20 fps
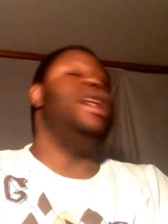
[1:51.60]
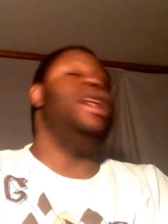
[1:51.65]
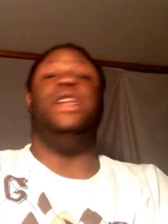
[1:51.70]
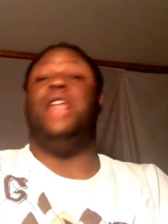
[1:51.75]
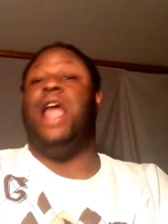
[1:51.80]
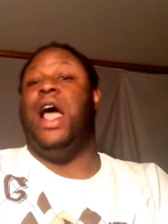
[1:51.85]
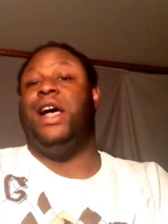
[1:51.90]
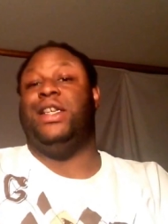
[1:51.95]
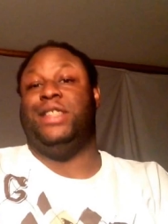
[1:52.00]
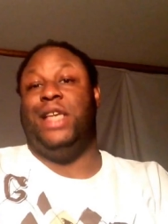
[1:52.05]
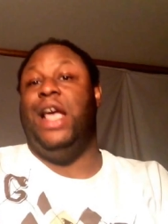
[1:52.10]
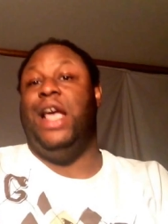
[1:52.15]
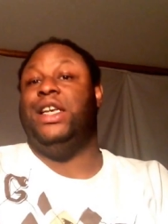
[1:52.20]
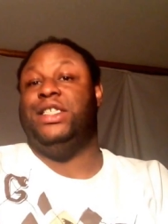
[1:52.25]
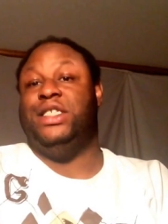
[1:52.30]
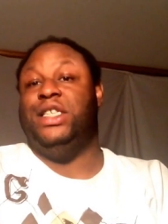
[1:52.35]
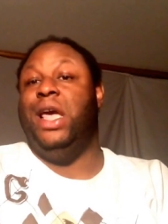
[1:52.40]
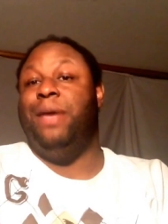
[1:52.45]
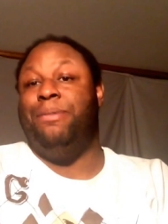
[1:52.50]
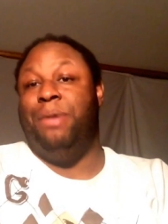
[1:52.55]
That's
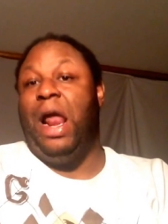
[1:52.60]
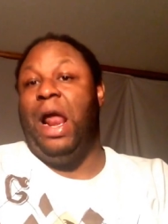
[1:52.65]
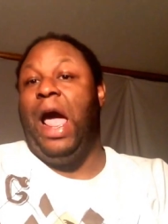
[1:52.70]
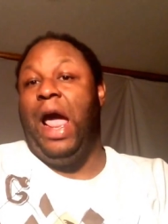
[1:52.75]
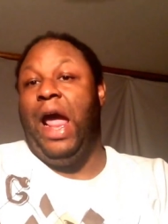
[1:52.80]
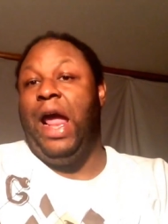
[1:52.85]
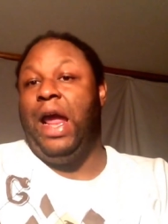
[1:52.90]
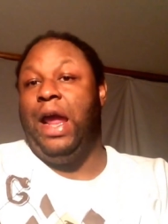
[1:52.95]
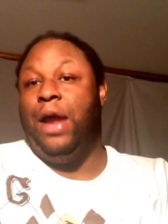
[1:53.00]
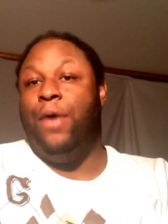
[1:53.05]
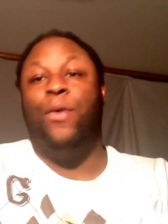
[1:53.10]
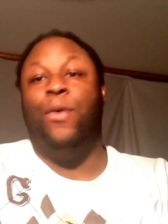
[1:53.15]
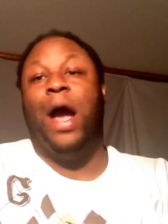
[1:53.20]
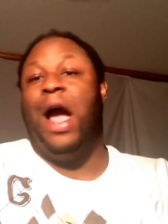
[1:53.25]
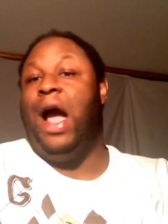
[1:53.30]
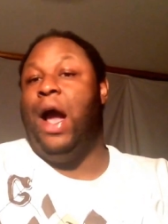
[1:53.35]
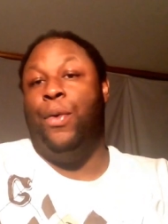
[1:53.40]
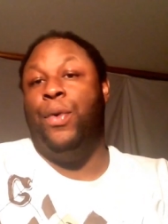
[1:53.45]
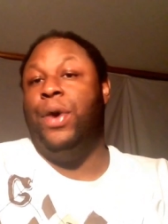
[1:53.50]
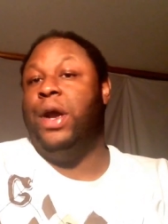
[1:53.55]
exhibit A, why
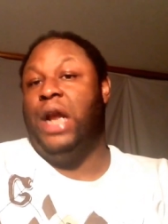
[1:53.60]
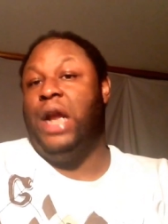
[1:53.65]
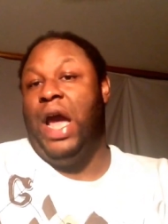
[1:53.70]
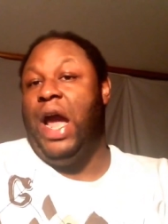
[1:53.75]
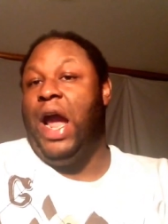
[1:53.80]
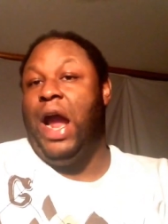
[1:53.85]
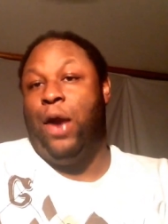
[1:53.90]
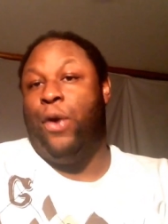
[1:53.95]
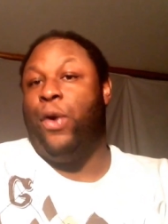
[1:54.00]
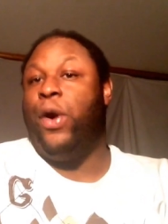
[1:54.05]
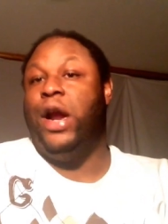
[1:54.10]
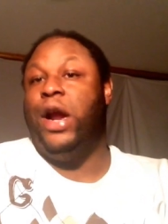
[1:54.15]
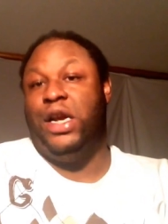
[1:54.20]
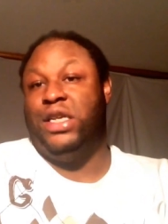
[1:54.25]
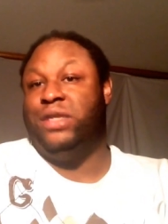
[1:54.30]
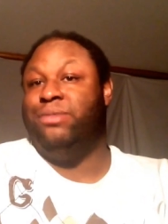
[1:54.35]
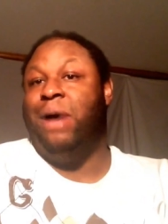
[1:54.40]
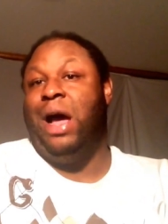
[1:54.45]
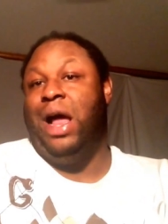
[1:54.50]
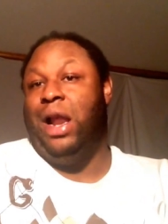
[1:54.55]
I wouldn't hire her
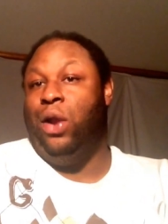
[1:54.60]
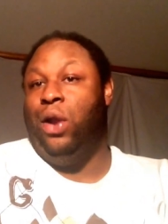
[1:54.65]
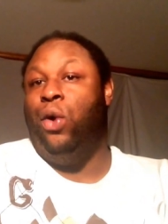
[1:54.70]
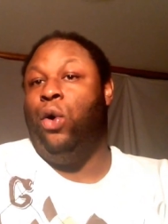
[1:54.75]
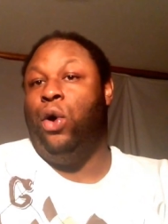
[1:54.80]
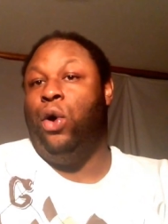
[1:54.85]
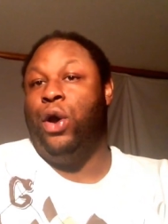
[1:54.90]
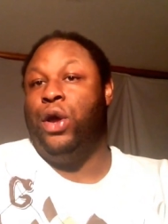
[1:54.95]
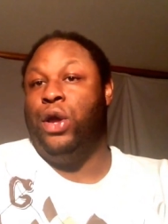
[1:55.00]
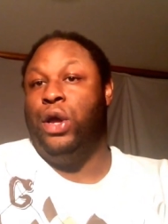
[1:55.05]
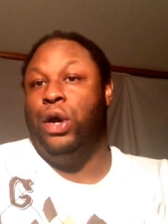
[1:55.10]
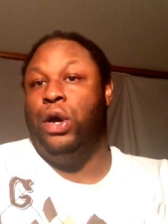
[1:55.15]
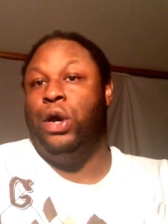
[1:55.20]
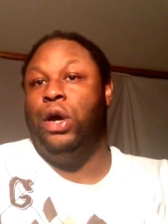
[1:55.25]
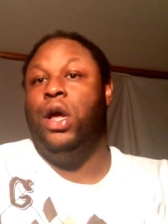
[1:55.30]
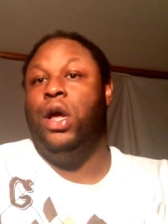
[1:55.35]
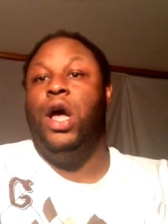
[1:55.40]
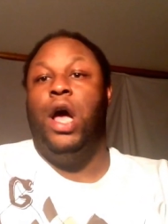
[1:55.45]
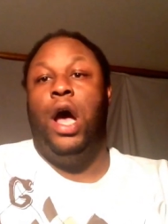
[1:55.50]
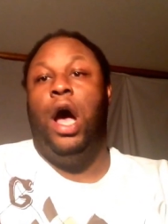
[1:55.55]
as my lawyer.
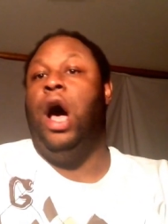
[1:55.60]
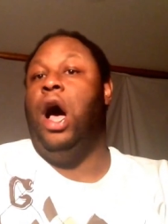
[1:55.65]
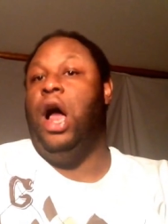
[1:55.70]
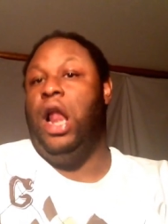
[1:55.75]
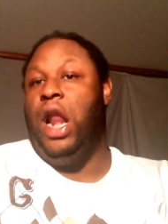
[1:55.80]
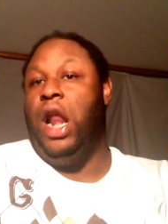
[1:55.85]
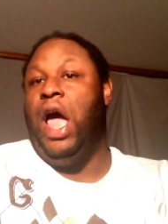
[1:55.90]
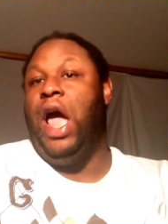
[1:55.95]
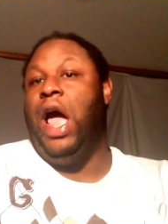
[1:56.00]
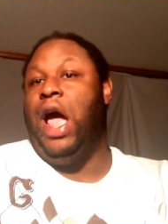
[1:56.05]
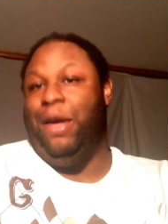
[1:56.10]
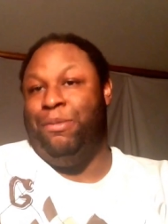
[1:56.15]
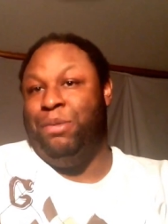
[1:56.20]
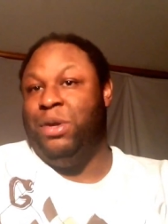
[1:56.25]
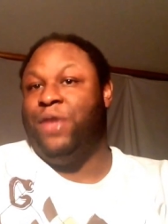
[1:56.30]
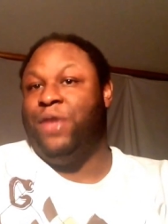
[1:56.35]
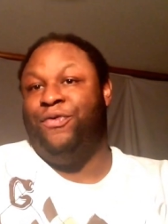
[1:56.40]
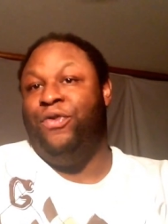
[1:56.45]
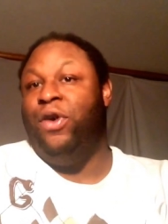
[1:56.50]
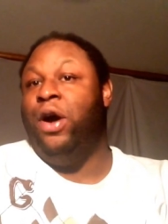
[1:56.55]
Her life
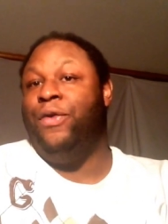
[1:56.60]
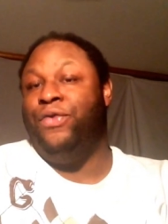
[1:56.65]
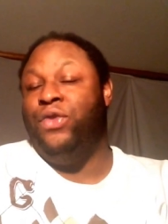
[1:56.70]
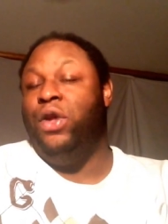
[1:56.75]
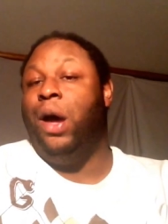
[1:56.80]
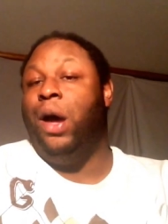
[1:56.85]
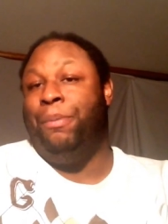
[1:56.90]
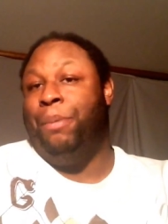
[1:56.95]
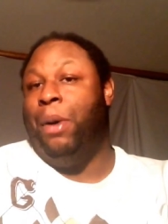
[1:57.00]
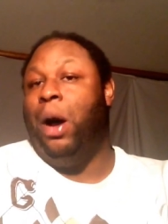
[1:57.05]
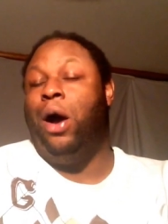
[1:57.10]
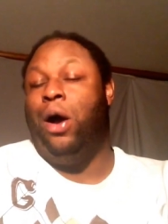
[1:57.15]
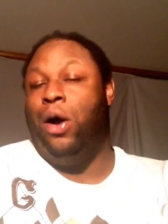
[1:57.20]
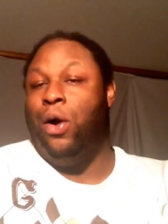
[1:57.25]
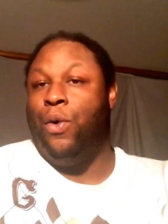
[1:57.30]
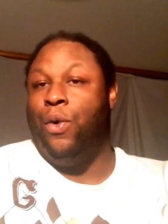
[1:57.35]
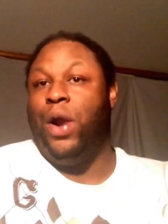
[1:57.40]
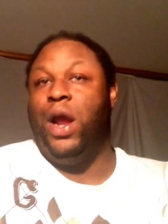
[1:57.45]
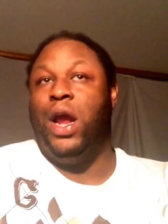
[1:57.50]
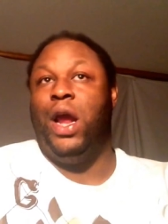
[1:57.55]
is fucked up
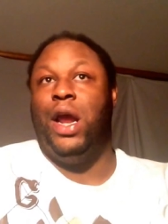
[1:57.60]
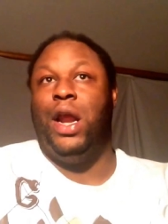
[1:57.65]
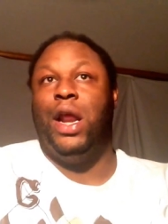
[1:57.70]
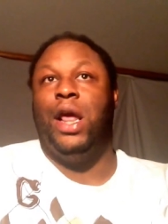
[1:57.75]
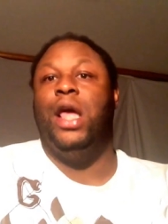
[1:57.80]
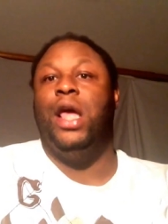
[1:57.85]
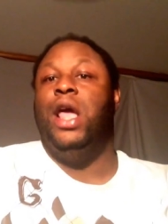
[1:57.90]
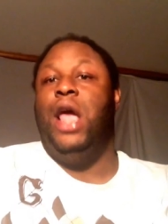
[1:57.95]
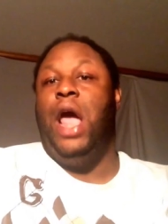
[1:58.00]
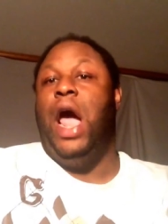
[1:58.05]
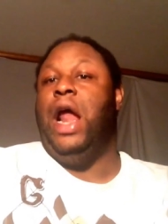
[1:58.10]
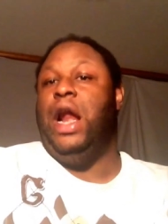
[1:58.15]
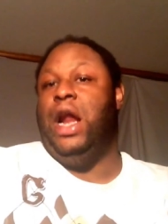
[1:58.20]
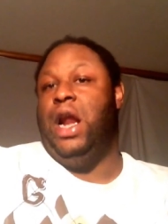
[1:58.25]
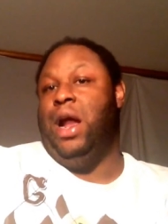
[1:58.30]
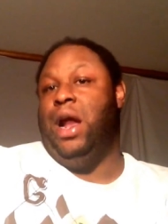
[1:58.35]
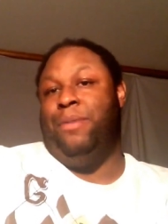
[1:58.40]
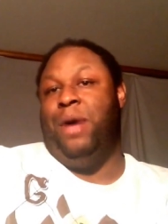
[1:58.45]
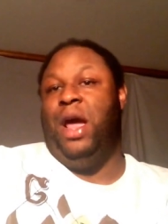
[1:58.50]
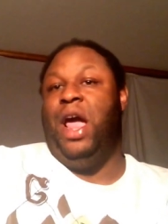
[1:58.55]
already. And then
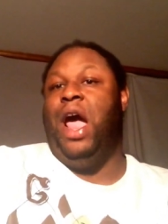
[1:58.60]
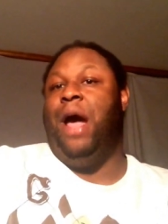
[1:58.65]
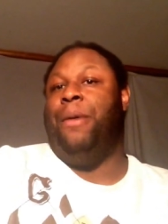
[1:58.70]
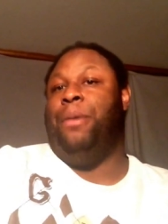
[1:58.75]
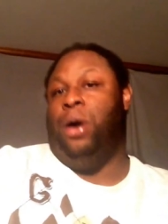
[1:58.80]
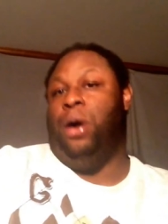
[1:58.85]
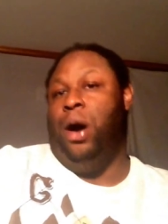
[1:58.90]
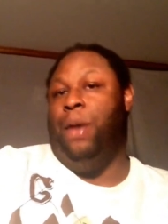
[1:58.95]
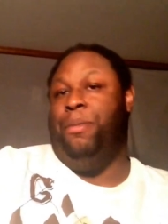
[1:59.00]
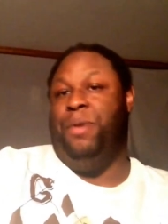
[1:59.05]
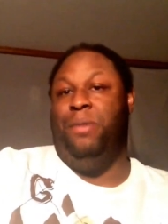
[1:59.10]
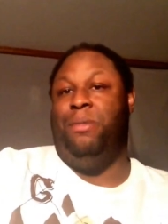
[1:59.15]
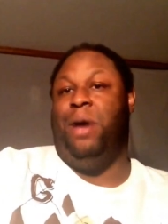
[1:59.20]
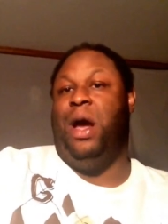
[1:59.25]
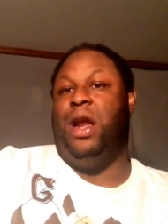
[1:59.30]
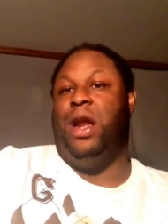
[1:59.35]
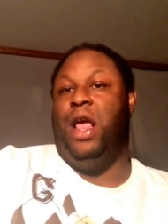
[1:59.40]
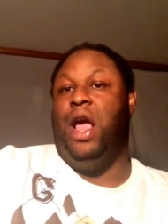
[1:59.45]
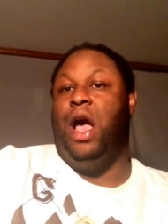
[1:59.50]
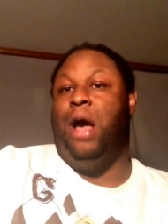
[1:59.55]
I'm going to have her be
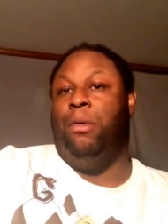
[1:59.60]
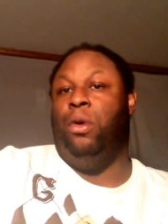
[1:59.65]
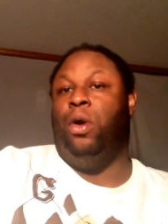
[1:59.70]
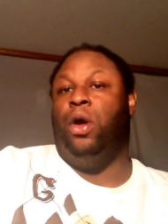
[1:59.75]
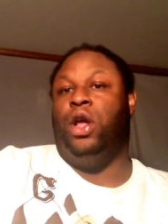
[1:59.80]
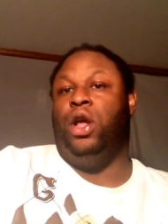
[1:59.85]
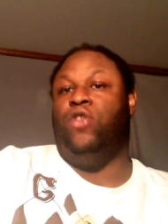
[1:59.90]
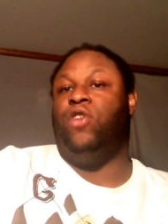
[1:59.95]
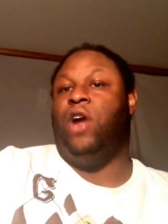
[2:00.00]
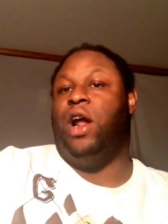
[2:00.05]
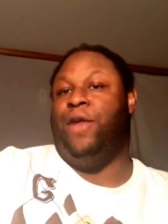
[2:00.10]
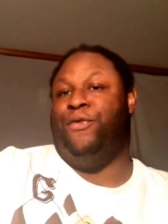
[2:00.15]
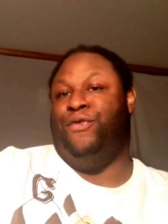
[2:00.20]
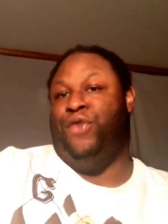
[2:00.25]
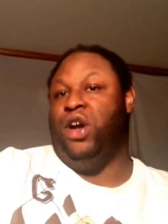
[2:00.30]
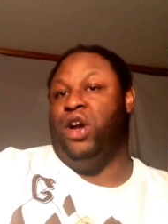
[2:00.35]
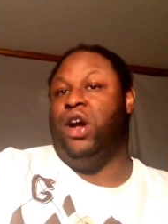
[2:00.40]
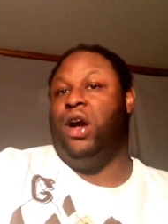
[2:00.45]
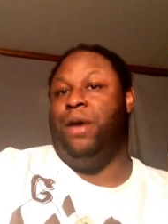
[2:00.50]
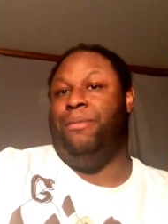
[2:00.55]
my damn lawyer trying to
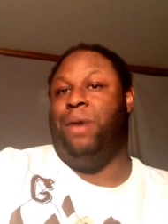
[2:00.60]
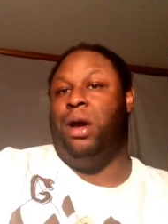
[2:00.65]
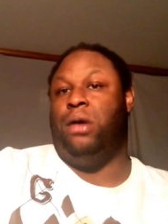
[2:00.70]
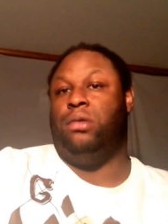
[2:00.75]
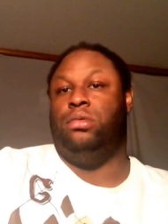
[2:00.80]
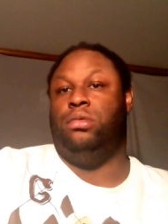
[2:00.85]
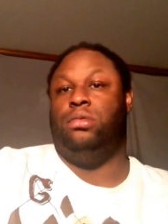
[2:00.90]
fuck up my.